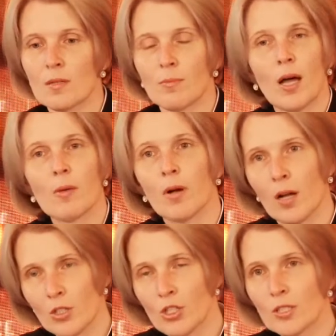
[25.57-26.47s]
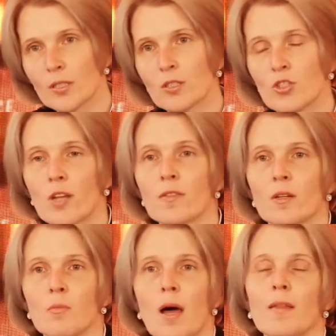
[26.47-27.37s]
Baiba Kaškina,
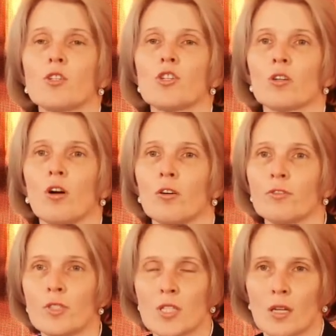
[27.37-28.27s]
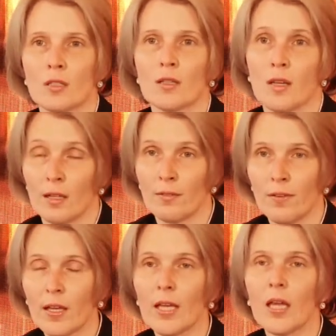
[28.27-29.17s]
General Manager of
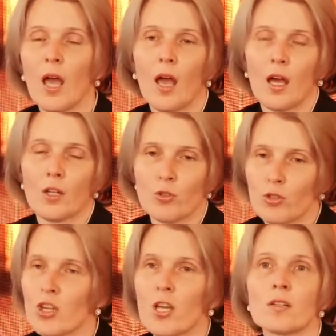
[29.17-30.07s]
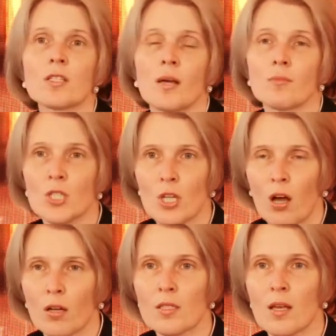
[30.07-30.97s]
CERT.LV, to share some
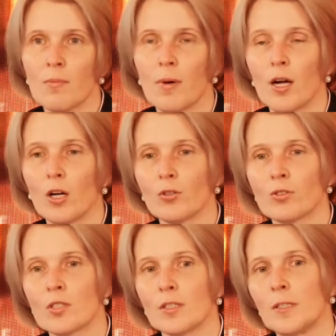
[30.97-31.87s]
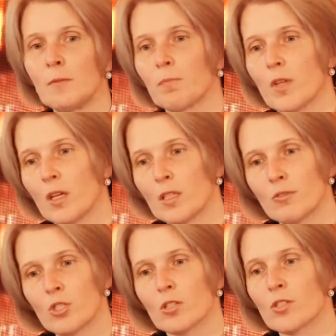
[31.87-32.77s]
thoughts about
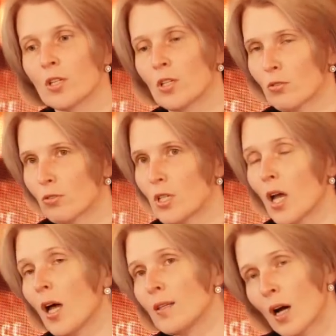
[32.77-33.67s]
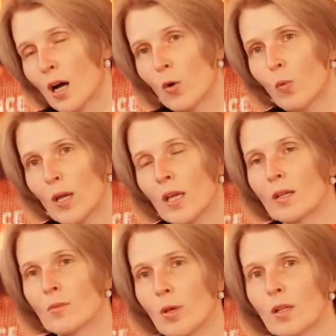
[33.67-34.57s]
individual security and how we
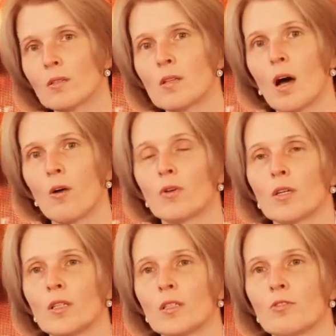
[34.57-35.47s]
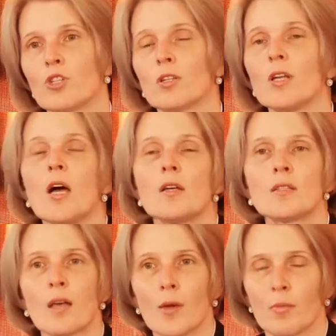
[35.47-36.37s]
can build our individual
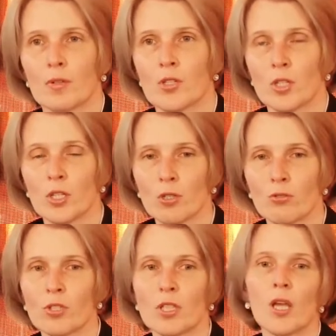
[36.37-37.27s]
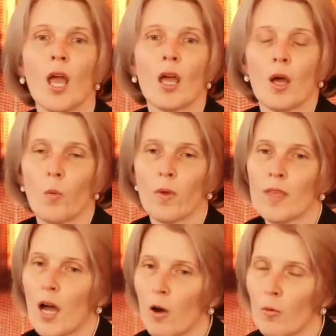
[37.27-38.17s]
cybersecurity with
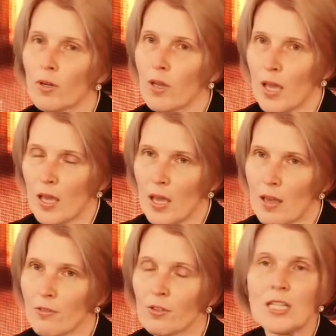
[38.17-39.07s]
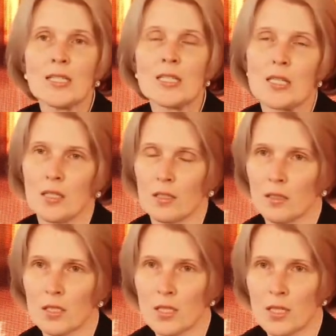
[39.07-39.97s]
our every single
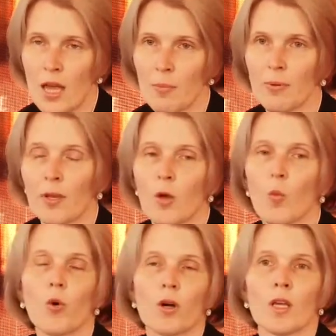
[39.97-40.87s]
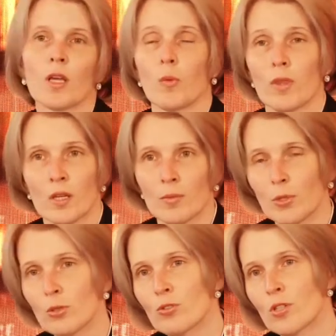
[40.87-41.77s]
step, working with the
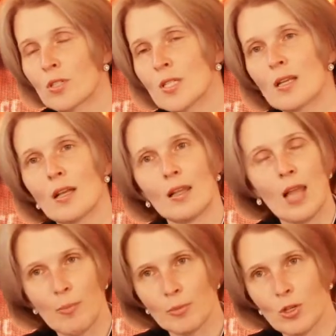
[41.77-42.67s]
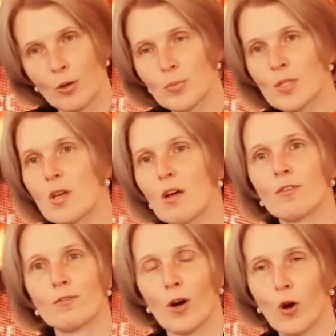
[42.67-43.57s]
computers, laptops,
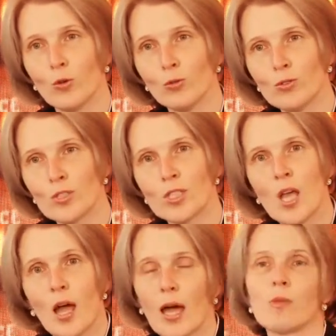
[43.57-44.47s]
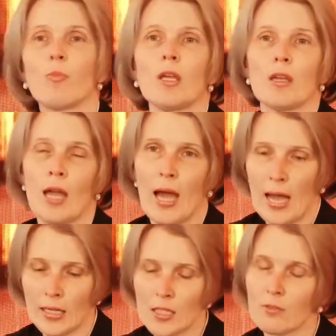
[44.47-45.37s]
phones, and being
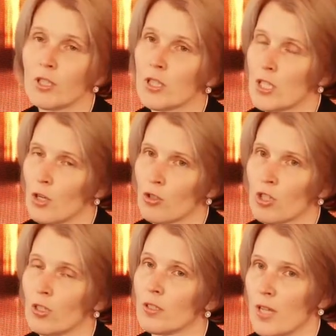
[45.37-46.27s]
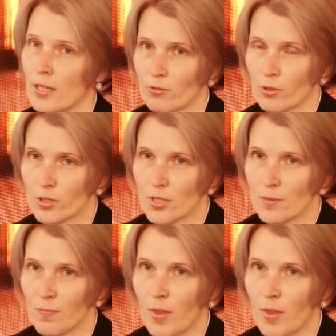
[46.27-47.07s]
active in social networks.